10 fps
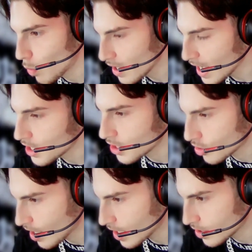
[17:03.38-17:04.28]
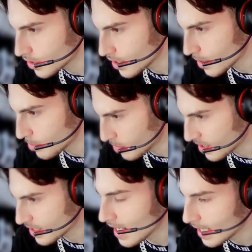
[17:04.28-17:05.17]
agent attraction systems
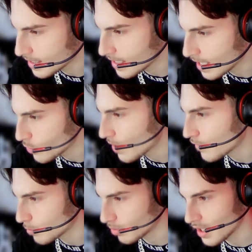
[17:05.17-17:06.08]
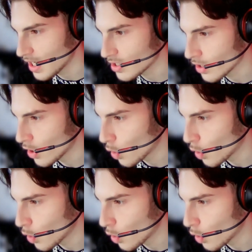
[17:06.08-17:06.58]
besides that do you have in place,